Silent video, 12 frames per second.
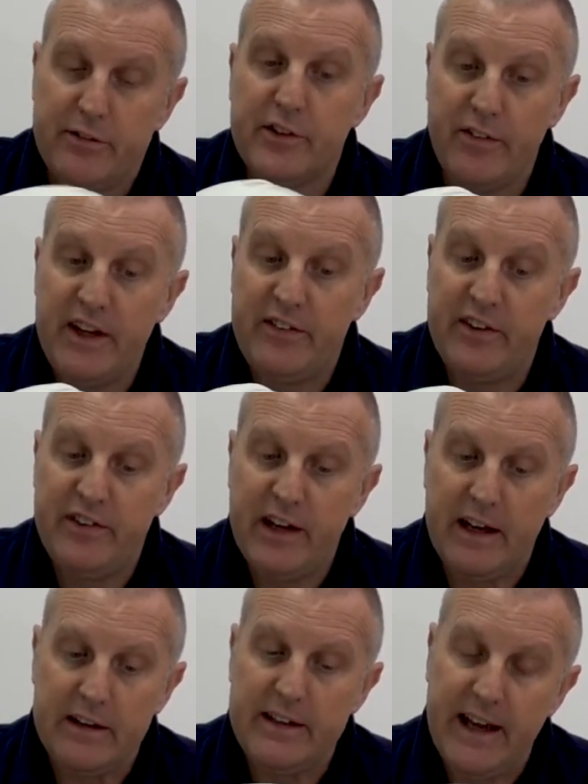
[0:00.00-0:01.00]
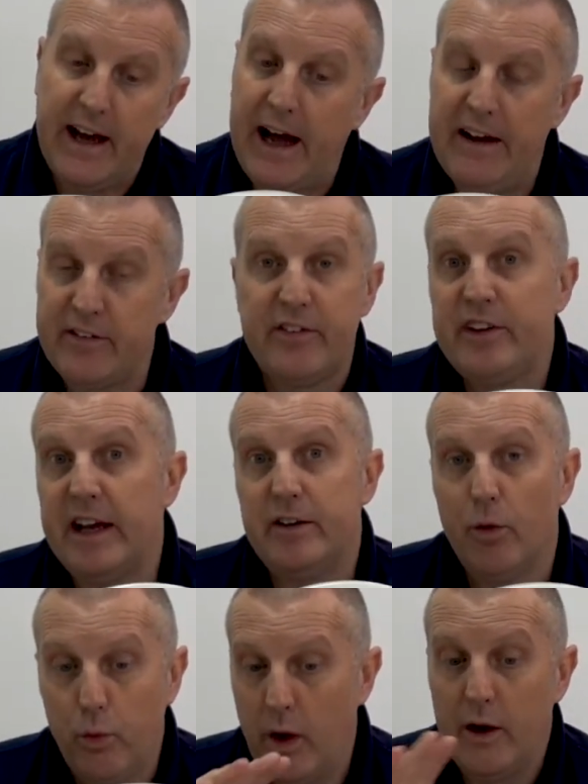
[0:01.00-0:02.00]
So this is it. Yeah, as I said,
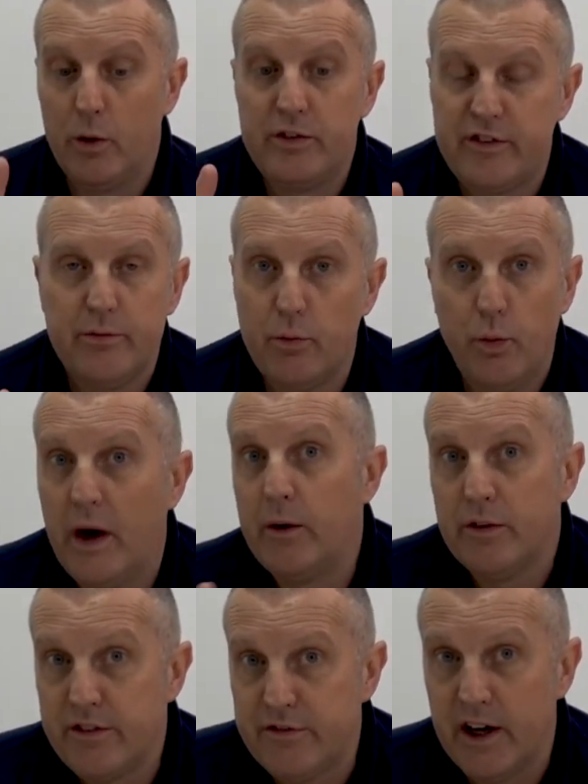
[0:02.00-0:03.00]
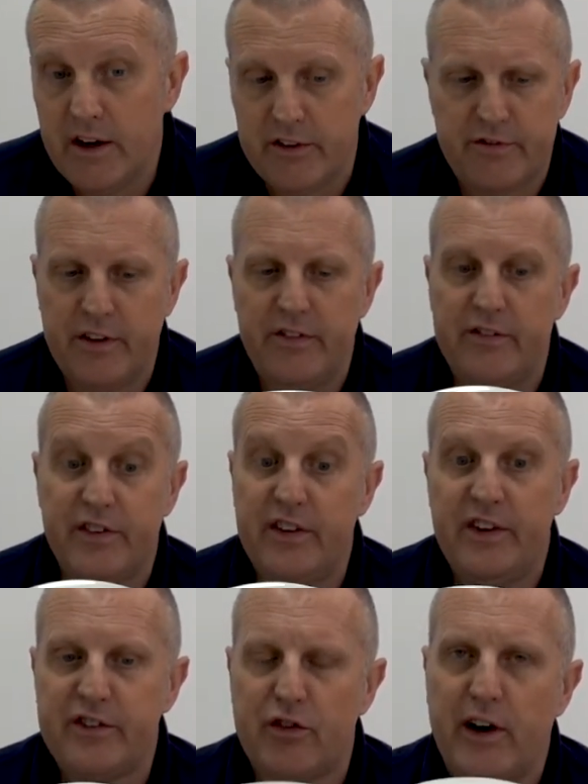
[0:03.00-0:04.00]
world's first for
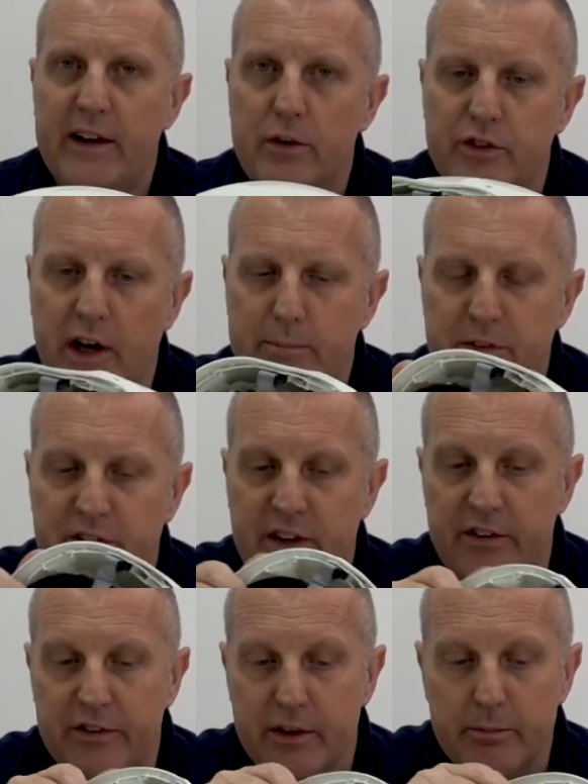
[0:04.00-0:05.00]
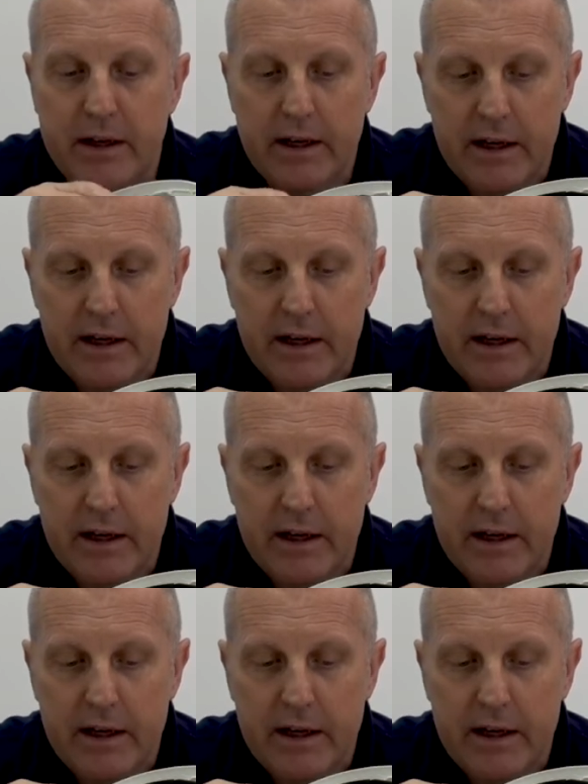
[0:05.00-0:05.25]
this cradle type of system.